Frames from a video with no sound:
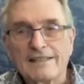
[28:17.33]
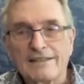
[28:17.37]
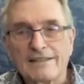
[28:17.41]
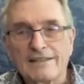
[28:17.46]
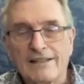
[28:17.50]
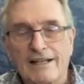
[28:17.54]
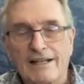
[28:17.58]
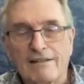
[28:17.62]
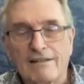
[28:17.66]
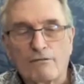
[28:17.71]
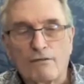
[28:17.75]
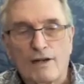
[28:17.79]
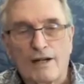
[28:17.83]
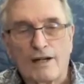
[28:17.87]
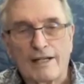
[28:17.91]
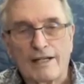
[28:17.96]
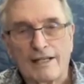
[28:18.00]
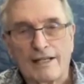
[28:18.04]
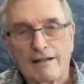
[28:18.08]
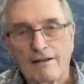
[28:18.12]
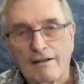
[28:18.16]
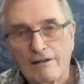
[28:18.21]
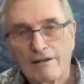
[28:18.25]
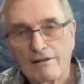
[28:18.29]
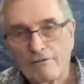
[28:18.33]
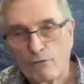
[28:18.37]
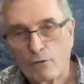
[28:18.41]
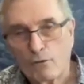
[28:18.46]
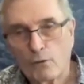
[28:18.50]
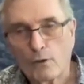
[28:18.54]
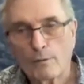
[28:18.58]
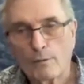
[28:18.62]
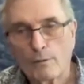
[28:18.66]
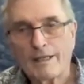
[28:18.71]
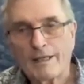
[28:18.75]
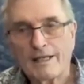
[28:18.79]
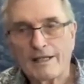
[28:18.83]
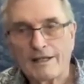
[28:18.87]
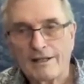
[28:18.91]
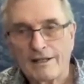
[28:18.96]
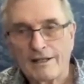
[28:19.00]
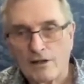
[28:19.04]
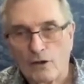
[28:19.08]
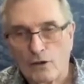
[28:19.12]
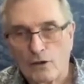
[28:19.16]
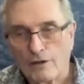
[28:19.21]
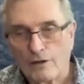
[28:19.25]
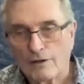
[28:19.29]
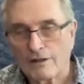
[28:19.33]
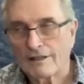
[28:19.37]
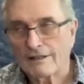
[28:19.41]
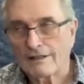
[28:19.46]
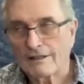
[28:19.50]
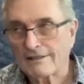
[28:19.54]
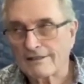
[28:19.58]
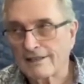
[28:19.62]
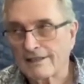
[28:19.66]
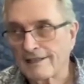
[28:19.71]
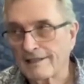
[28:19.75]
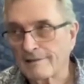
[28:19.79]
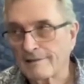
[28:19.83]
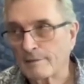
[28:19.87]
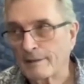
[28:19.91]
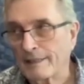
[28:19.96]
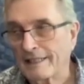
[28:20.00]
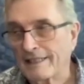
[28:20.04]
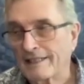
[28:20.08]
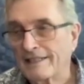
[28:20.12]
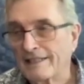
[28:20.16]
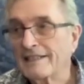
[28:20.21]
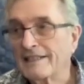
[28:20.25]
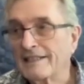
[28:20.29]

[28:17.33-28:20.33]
not fighting for me or alongside me.